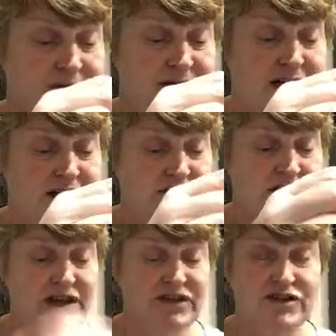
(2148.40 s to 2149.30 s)
Okay, because I
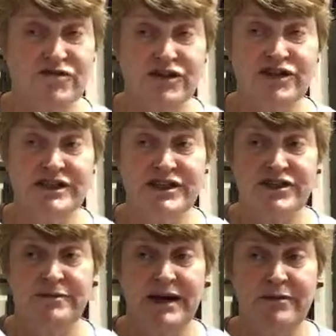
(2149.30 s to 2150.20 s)
like to scrunch
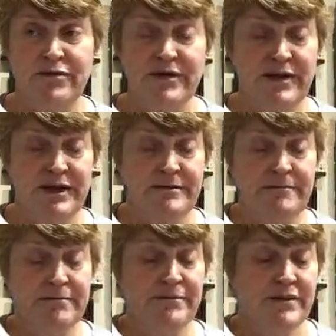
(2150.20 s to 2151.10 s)
tissue paper in there.
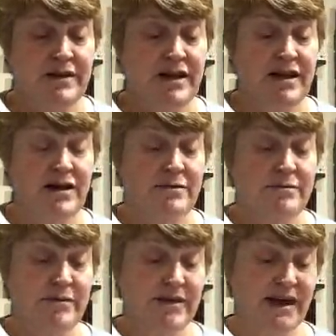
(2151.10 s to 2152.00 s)

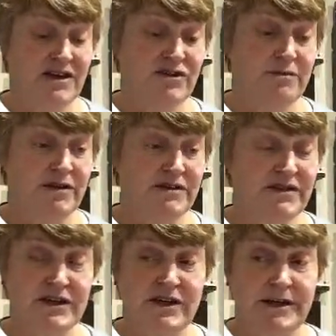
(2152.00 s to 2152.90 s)
But that is your box for
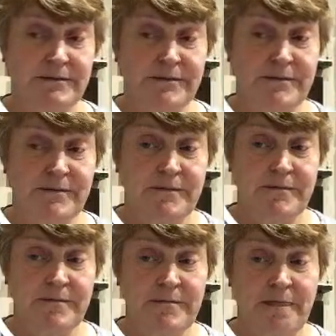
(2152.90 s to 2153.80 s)
tonight.
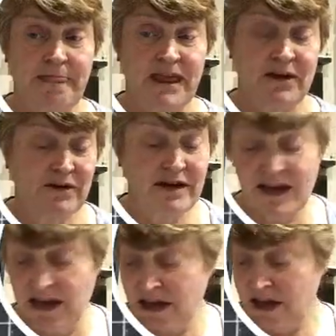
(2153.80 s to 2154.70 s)

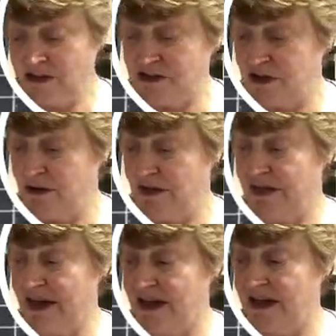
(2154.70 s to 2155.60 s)
Okay, so
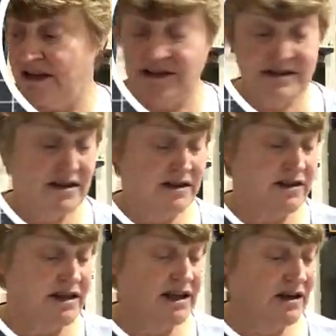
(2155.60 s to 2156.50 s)
that is
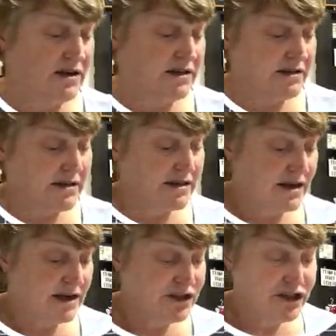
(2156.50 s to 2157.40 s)
the
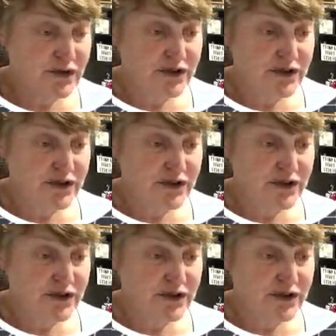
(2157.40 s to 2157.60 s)
2